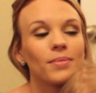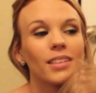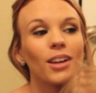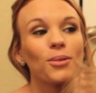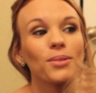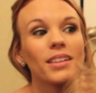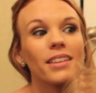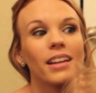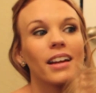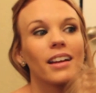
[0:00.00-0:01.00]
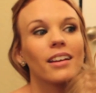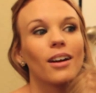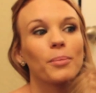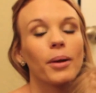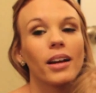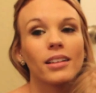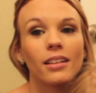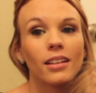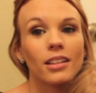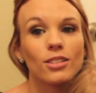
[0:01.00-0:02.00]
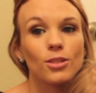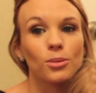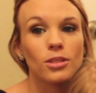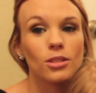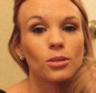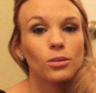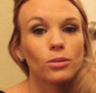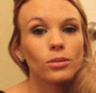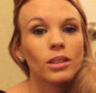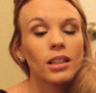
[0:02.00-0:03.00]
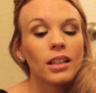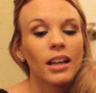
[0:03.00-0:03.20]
not only that I got pregnant again so soon.